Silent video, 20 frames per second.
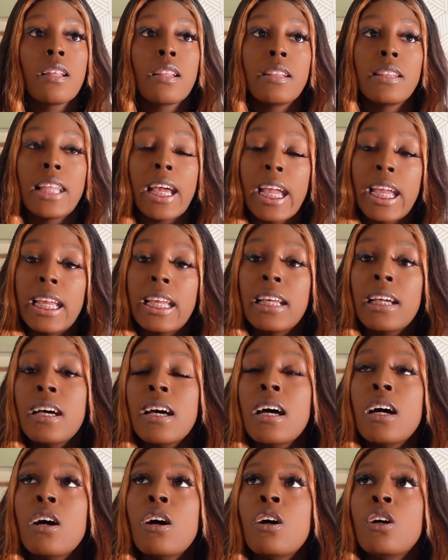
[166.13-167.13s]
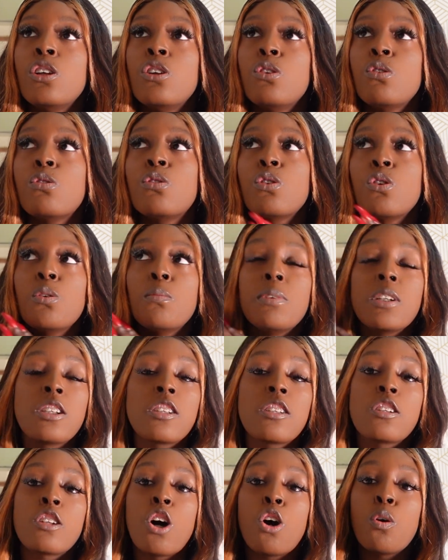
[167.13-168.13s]
YouTube is
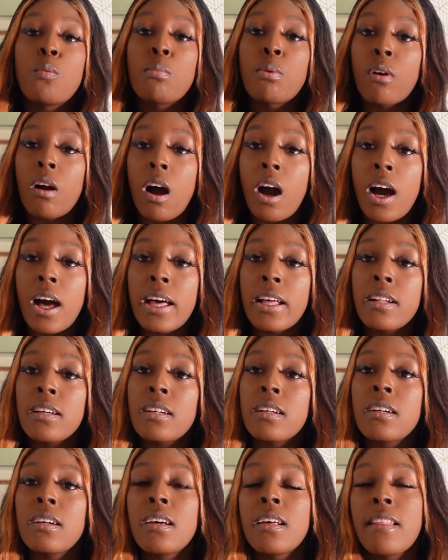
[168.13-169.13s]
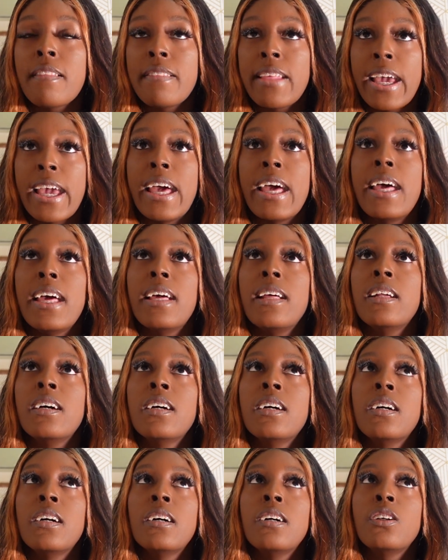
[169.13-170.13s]
so broad that
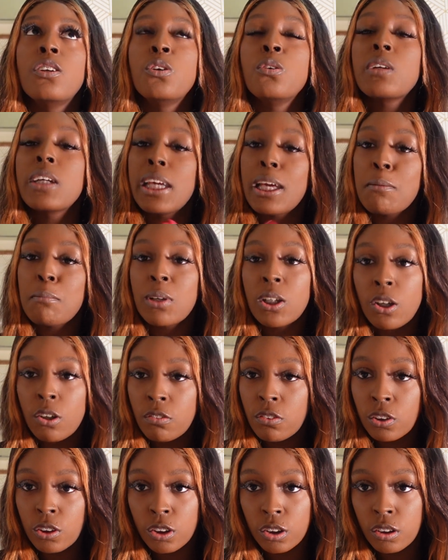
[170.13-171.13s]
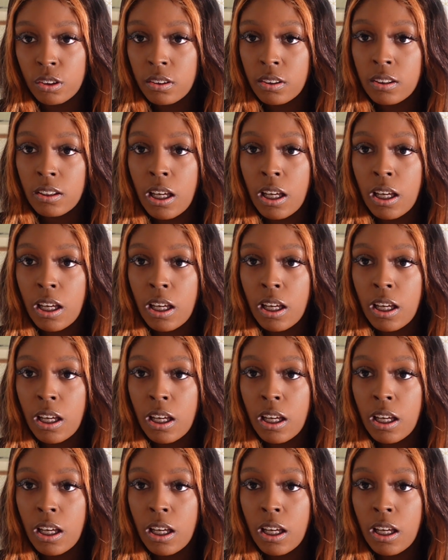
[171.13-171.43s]
you can be overlooked.